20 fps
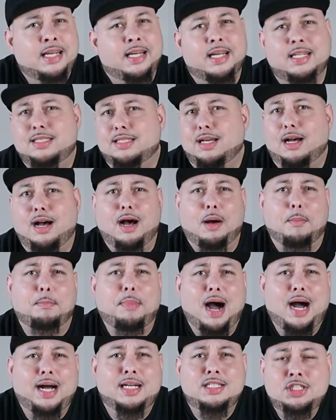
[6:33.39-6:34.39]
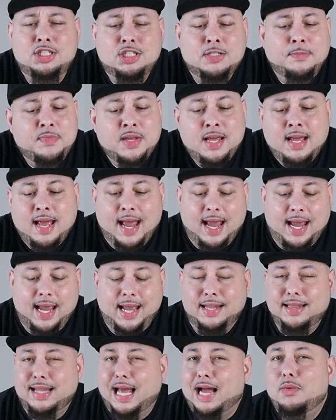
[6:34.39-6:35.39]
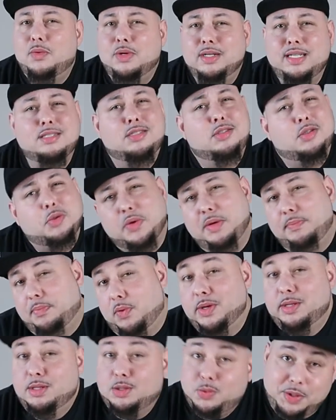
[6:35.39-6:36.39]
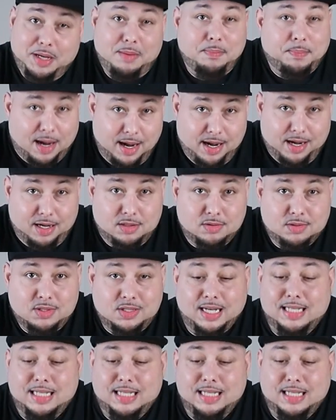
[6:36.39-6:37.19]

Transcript: It's a Bosch, and that one is 3.3 pounds.